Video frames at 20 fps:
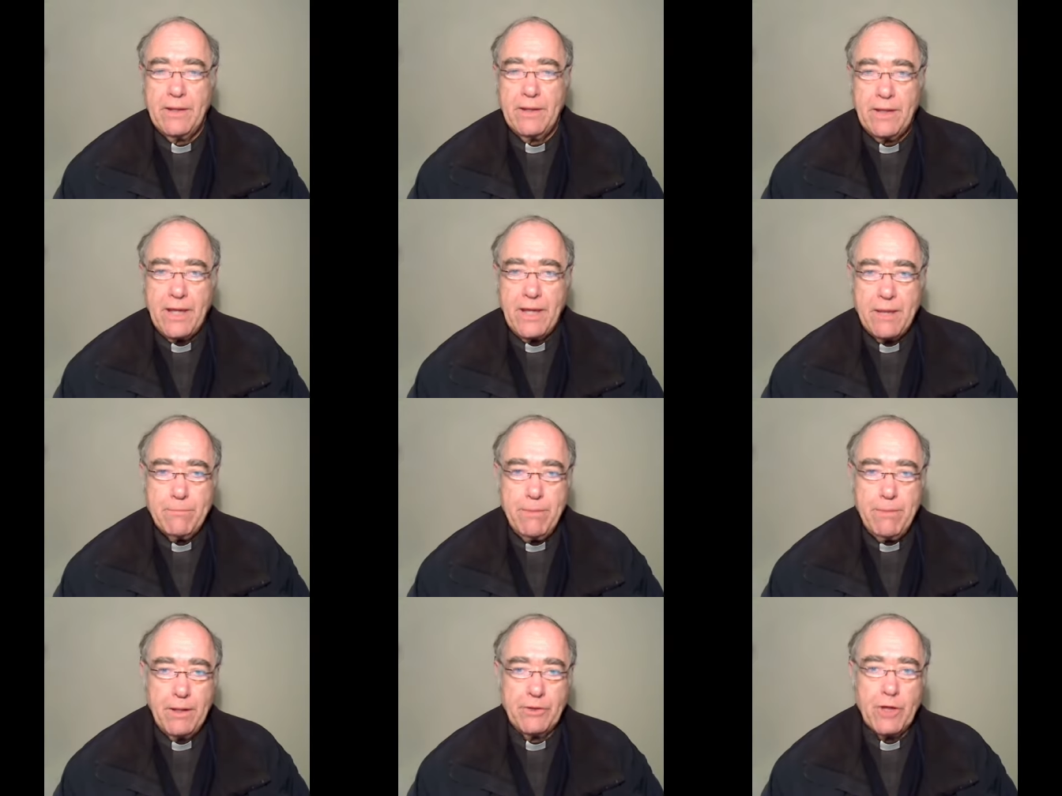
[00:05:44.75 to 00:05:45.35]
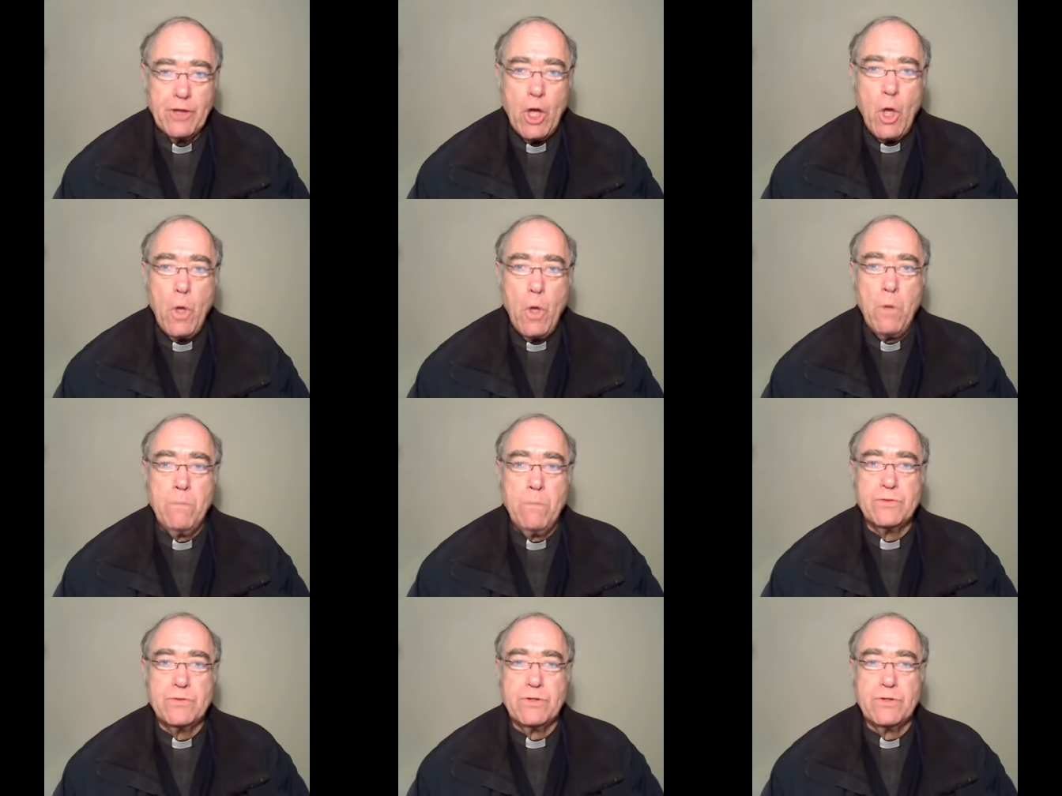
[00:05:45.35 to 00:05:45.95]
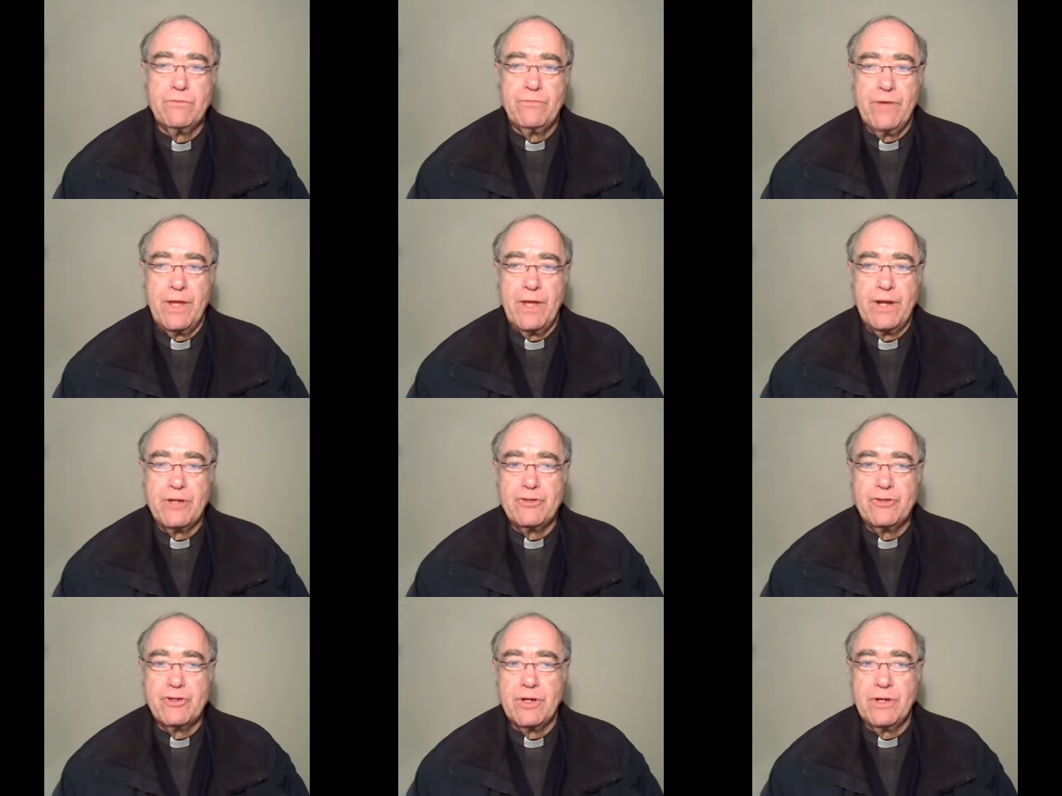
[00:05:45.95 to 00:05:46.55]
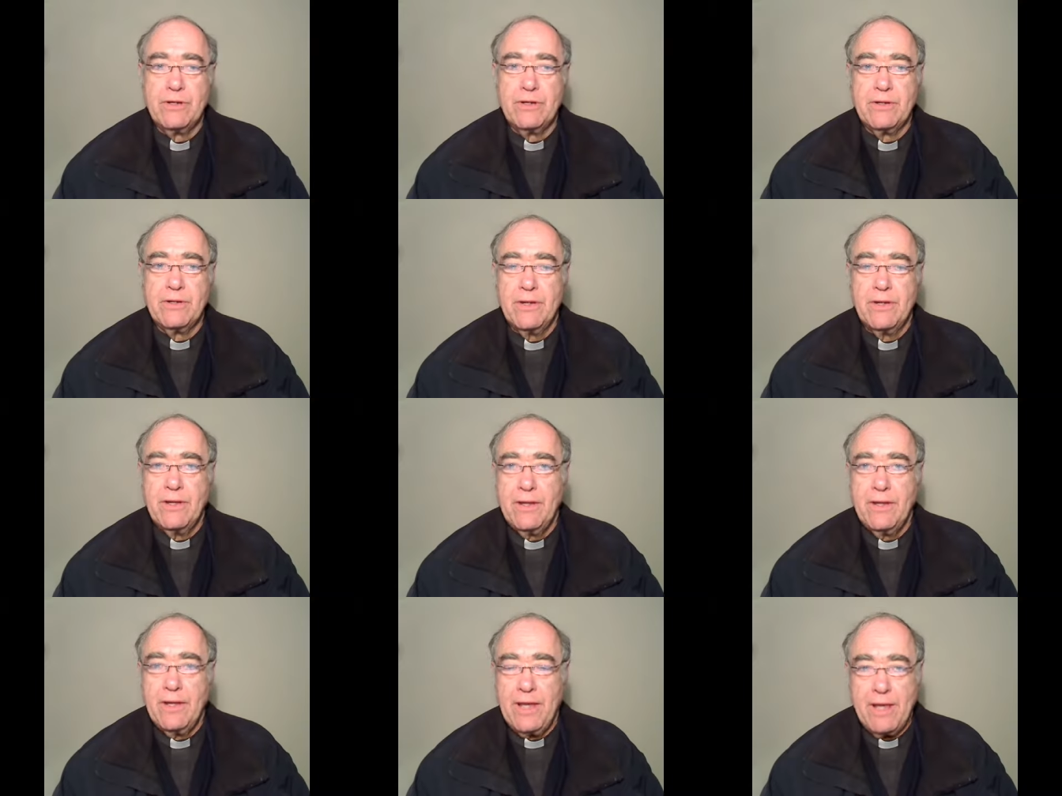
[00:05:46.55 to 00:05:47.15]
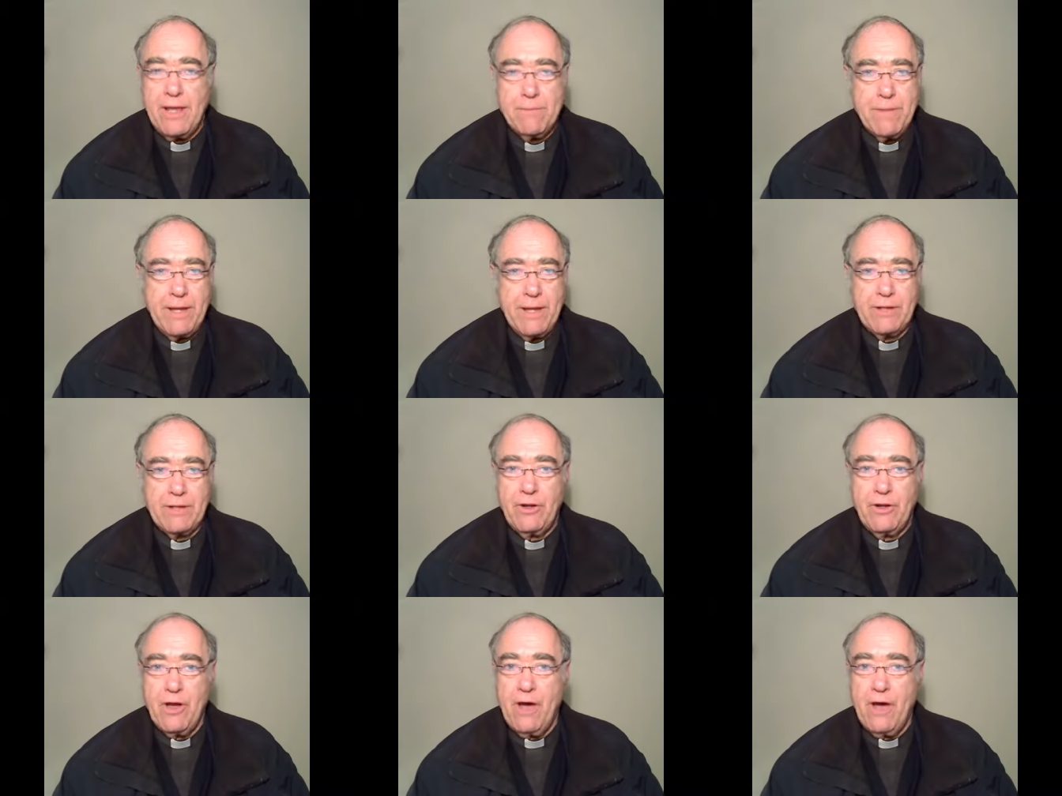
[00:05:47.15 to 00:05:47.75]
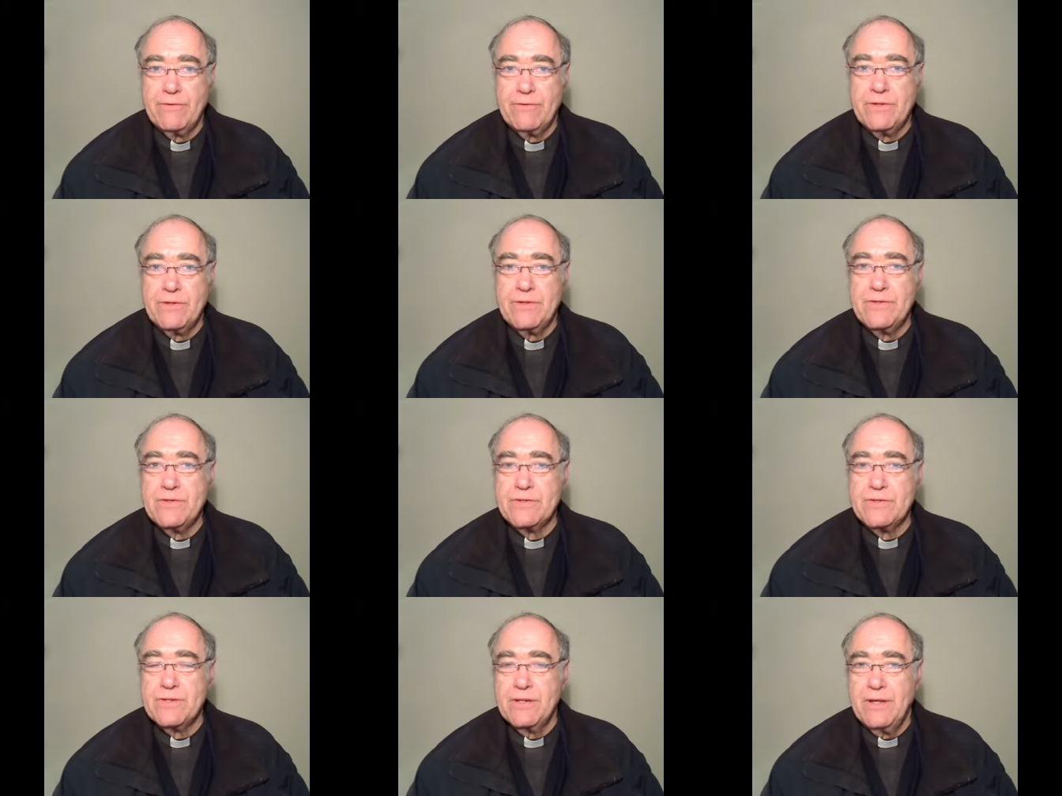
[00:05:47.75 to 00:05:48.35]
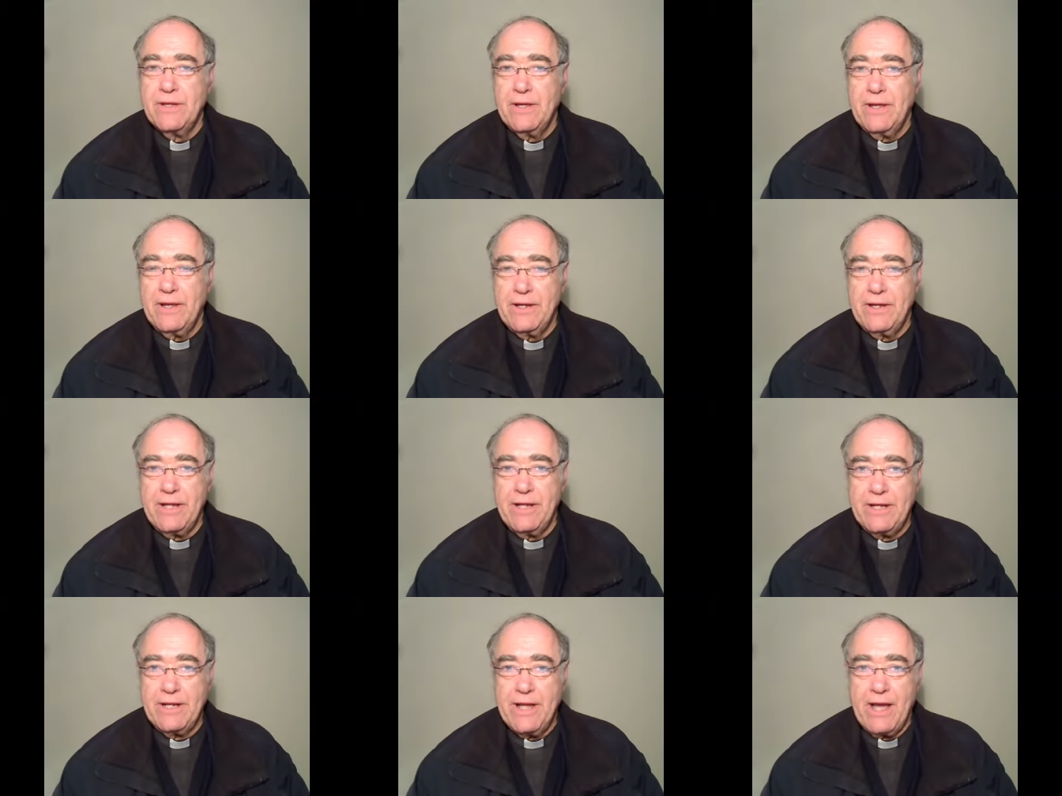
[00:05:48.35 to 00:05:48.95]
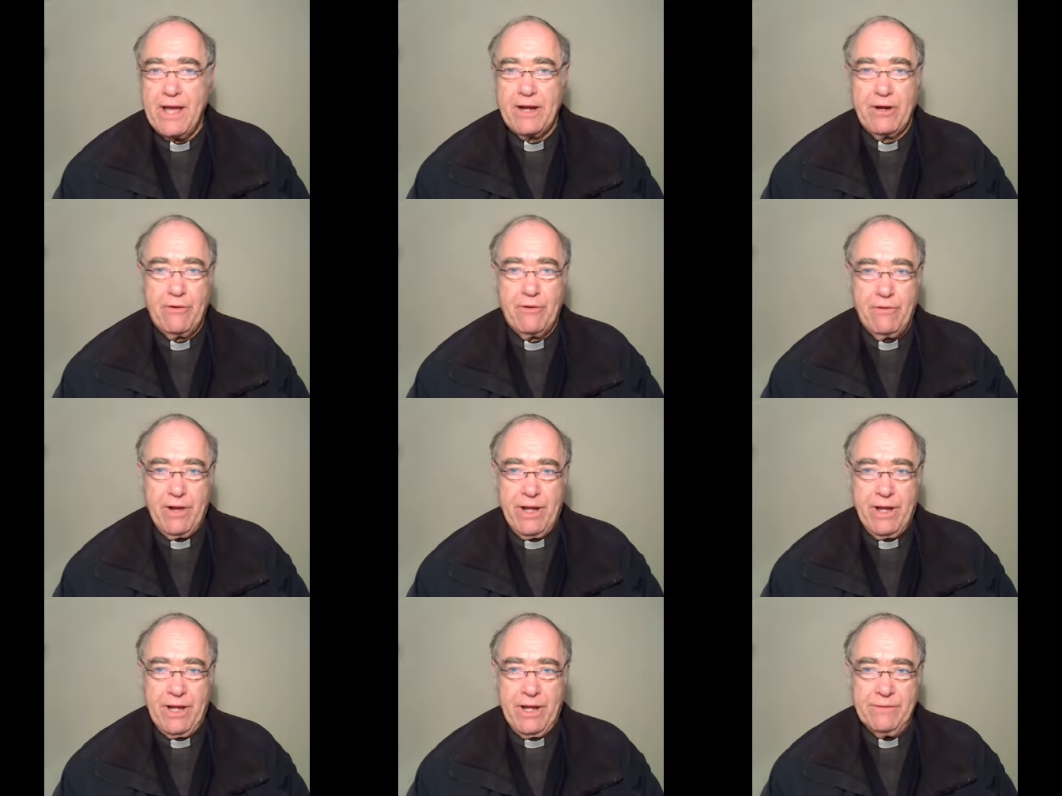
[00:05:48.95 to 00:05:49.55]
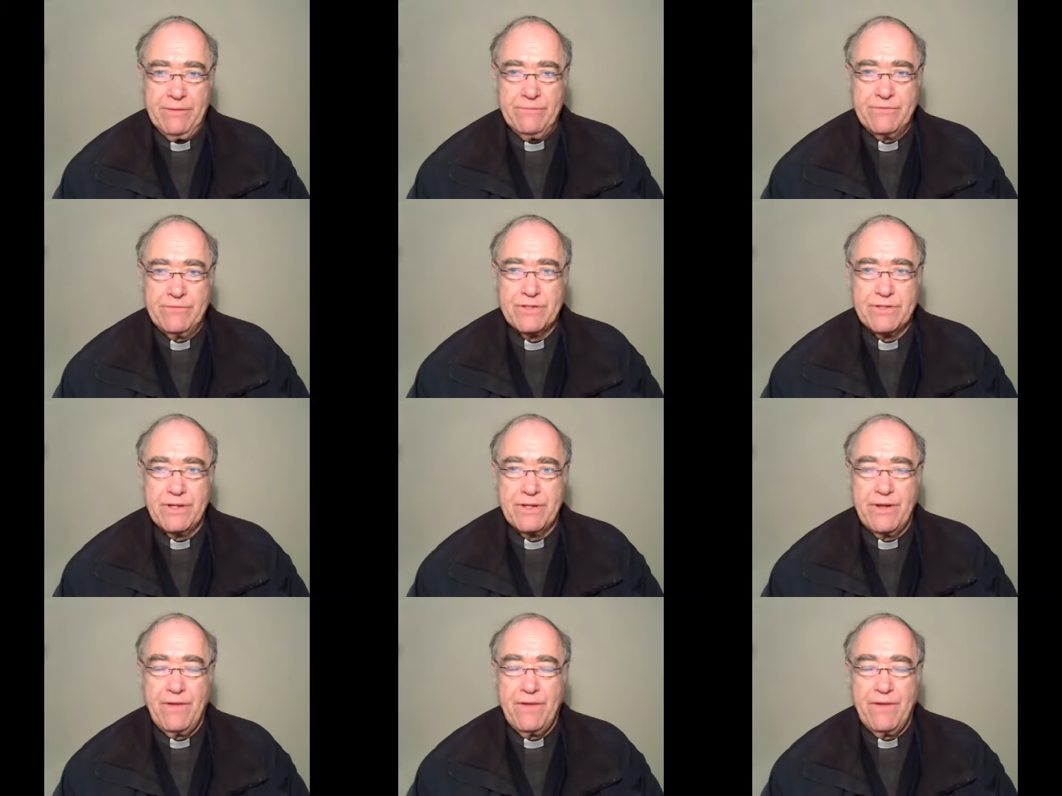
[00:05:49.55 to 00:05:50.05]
he built homes and furniture, he made coffins, and he dug graves.